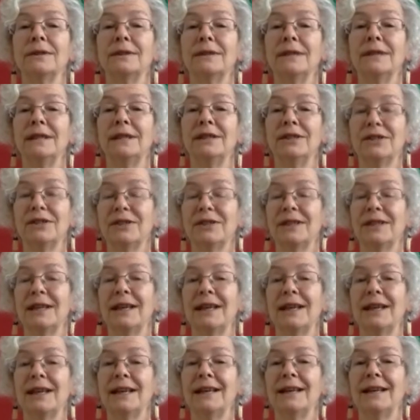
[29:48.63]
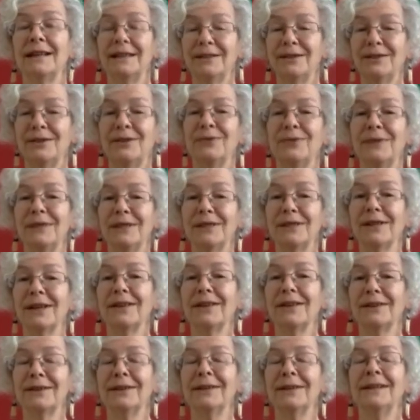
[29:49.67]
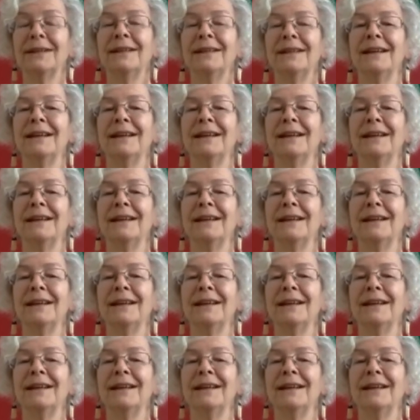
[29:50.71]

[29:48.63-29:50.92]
each day to each other.